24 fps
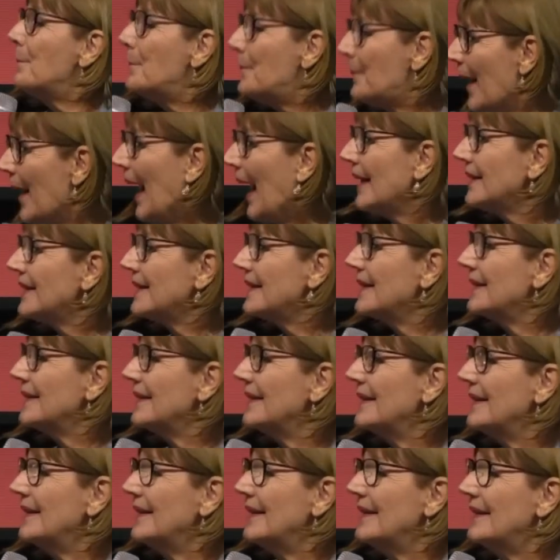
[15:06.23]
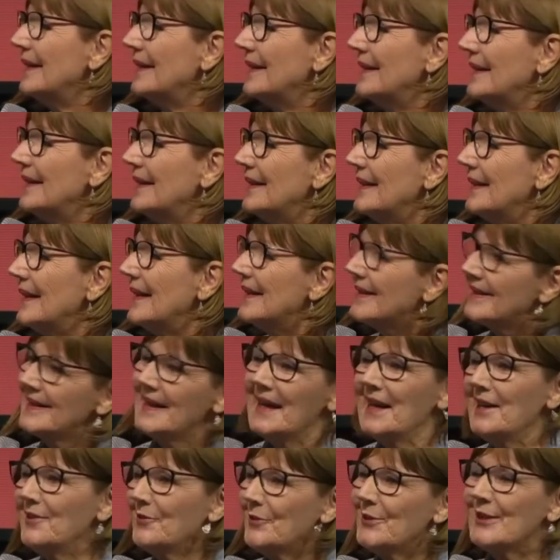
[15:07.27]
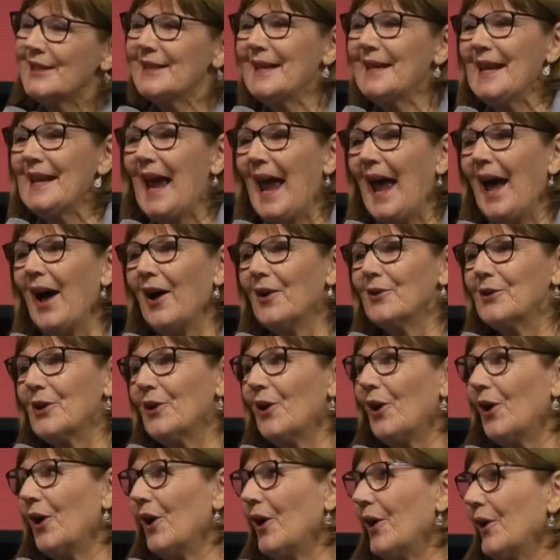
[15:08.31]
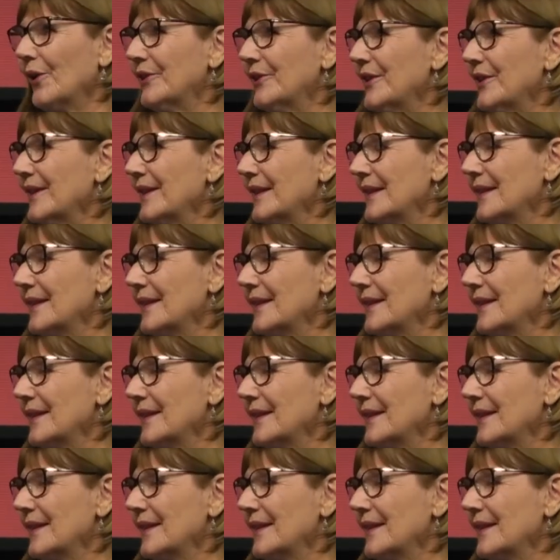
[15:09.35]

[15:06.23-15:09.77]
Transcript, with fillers: But it's interesting how God